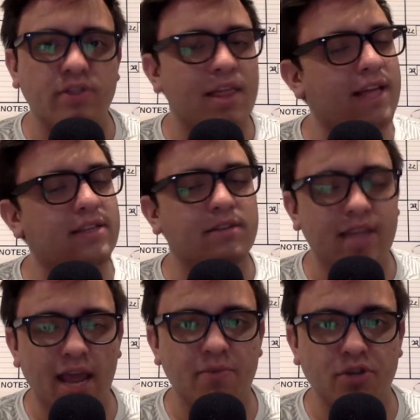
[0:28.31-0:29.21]
and that's a
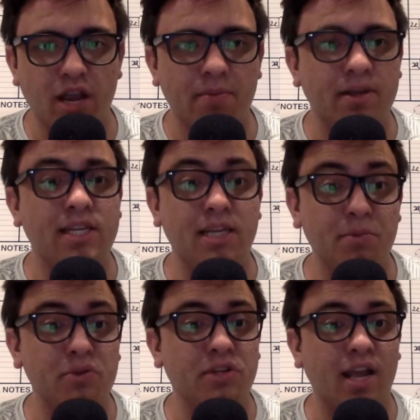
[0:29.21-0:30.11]
damn shame because his
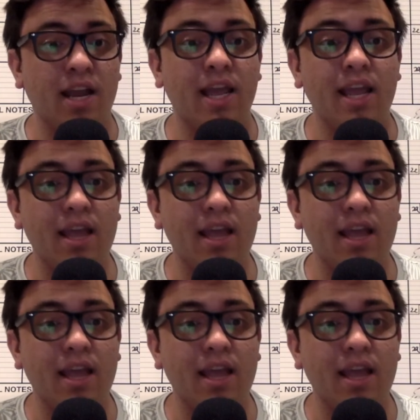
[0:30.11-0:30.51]
music and he